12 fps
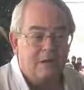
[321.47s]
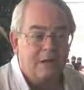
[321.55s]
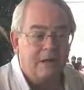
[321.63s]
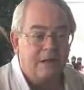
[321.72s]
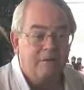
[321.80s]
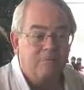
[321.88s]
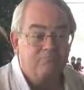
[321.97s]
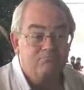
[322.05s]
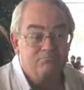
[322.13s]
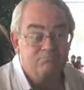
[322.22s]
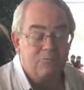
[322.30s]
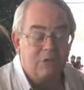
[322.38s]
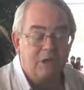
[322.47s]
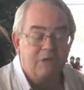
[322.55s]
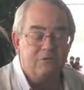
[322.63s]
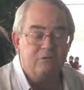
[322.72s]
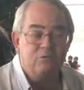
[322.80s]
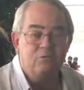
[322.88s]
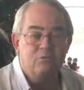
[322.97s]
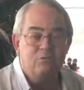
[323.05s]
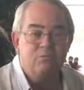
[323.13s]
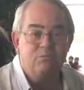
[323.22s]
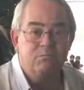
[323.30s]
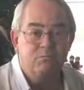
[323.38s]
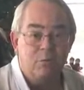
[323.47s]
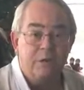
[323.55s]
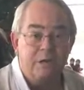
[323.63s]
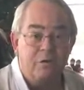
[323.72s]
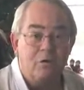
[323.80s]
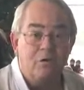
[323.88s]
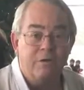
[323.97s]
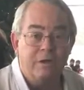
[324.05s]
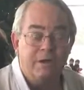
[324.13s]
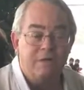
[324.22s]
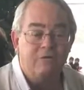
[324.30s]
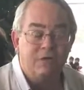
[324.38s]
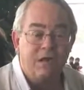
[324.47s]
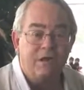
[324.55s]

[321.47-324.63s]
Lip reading: and getting to really learn the ins and